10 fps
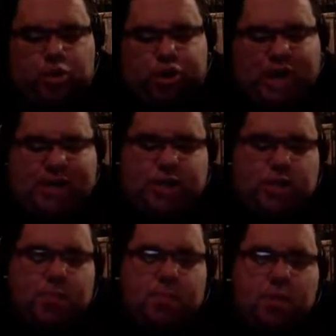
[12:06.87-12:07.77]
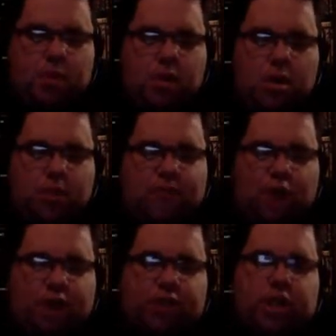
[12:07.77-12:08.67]
just
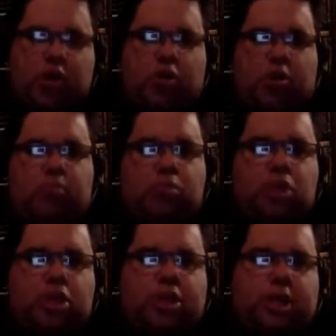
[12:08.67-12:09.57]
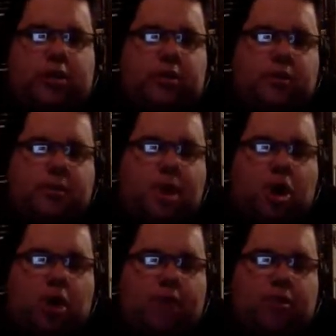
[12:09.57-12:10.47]
focusing on the music
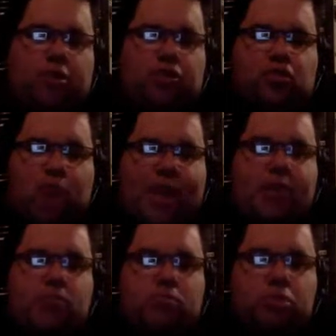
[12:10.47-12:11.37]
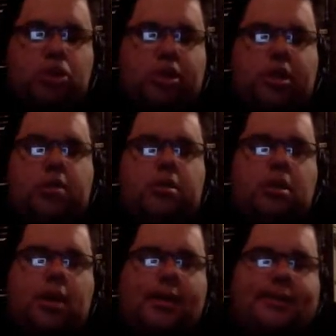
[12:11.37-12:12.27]
of Australian music
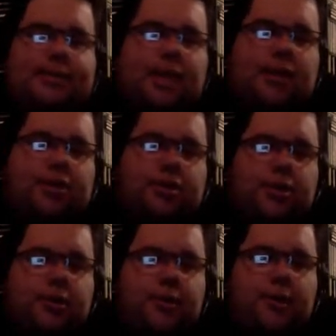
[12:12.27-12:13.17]
as such, mm-hmm.